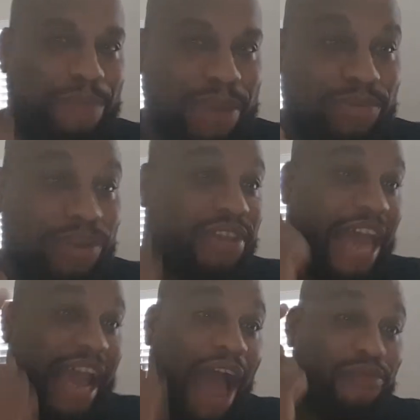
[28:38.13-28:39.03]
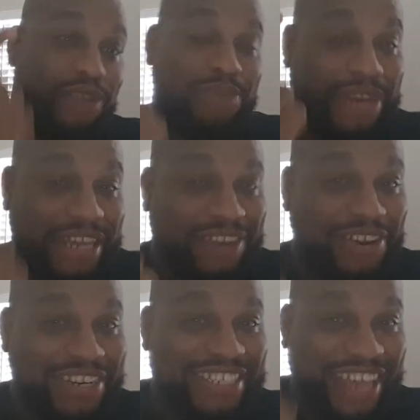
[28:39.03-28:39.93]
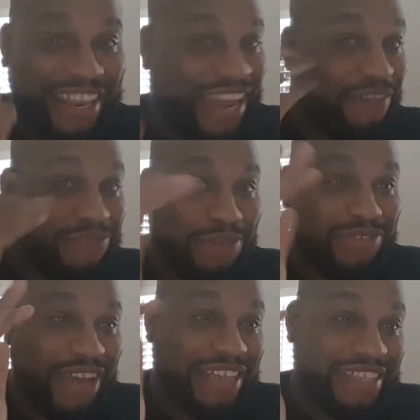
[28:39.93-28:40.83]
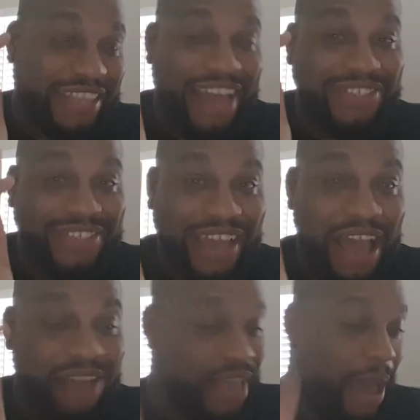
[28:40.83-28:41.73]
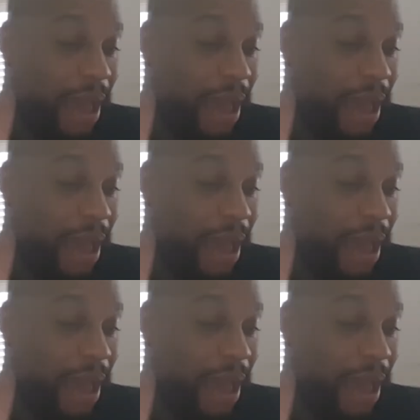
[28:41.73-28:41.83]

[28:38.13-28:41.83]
Big Brother. Like, I really want to get on this. Like I've told you guys 1,000 times.